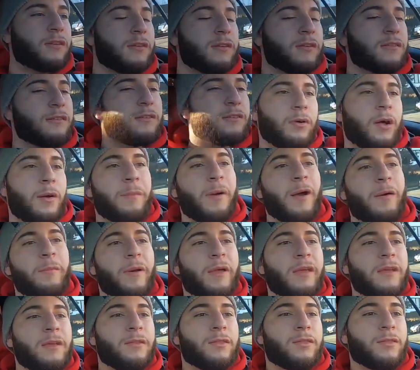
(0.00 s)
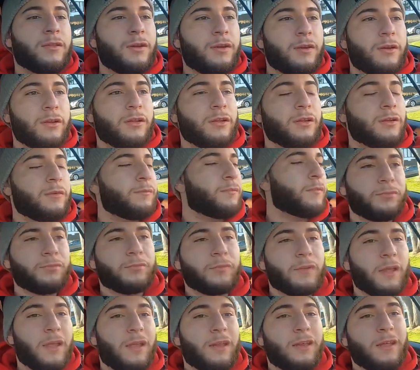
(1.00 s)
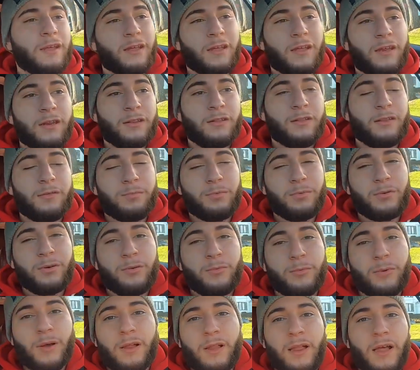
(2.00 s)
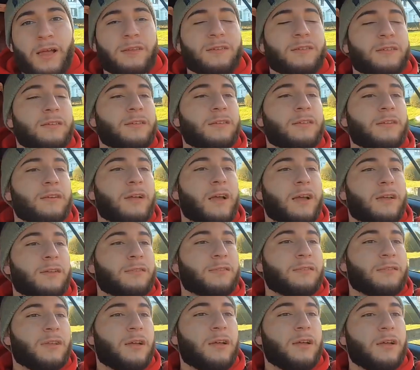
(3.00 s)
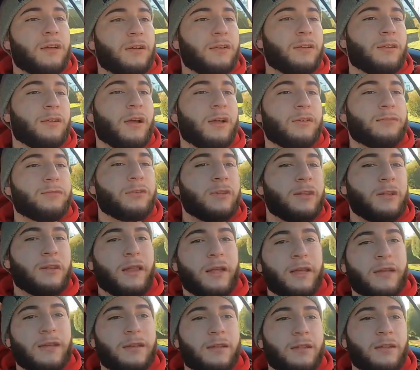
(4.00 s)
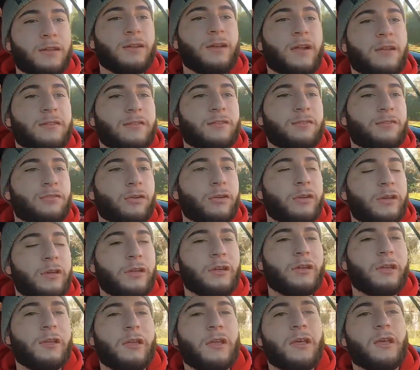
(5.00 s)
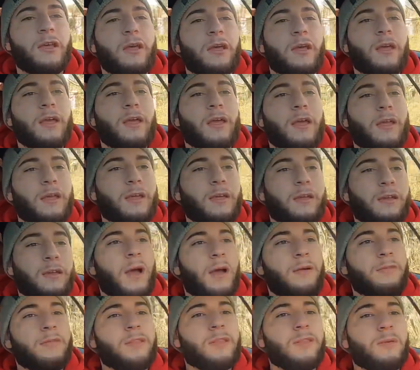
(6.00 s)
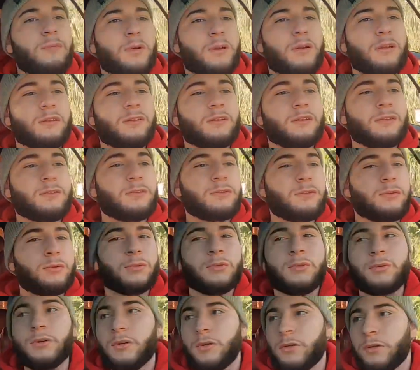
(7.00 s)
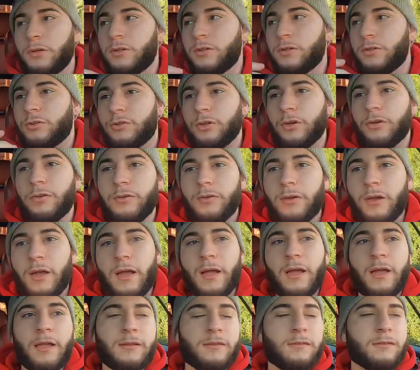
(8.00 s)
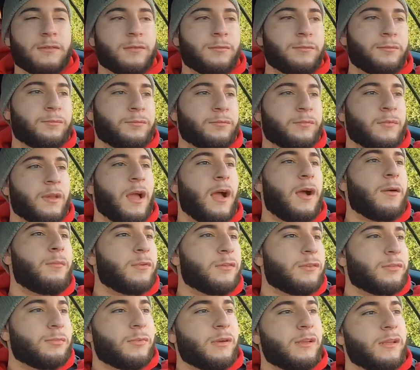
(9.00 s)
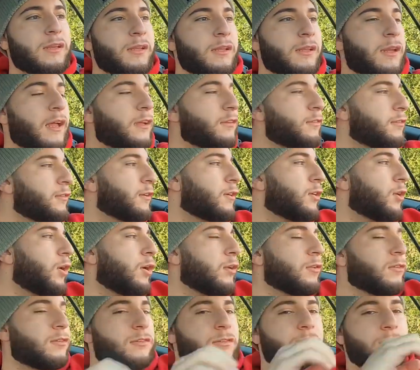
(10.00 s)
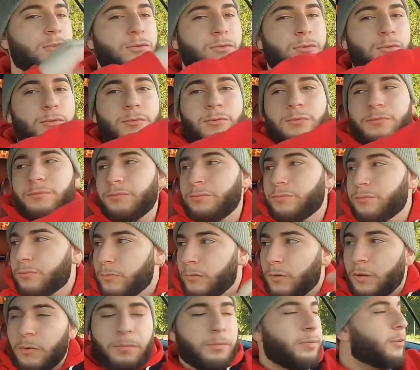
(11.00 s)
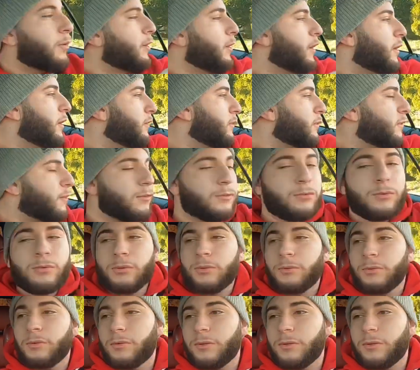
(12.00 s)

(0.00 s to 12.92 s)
this about my E30, and it did pretty well actually. You guys really liked it, you guys enjoyed it, and I really wanted to show you guys how much money it actually costs to put into